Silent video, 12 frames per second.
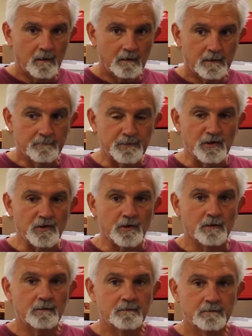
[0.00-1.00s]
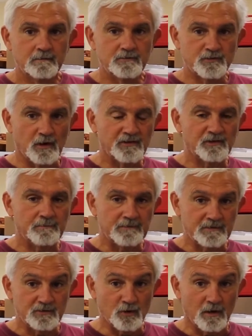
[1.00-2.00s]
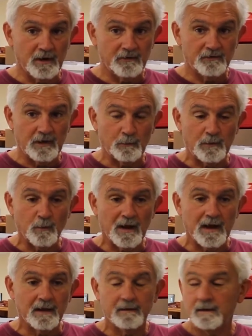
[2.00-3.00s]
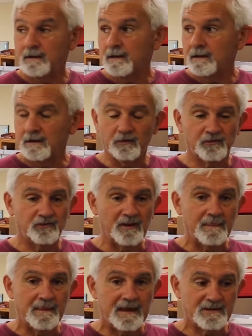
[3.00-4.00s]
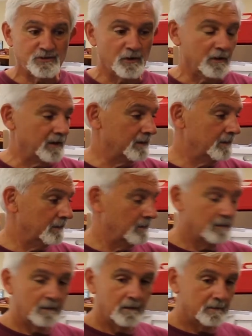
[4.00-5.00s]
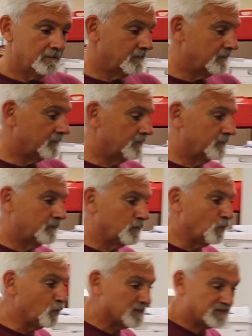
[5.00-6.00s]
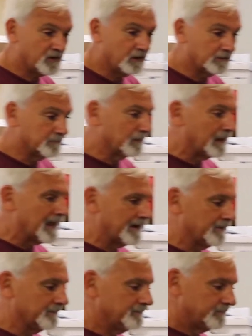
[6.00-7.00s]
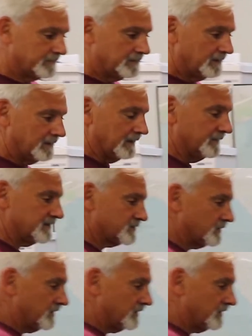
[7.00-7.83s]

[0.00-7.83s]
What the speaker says: computer draws up the drawings that we want, he'll send that drawing to what's called a plotter. And this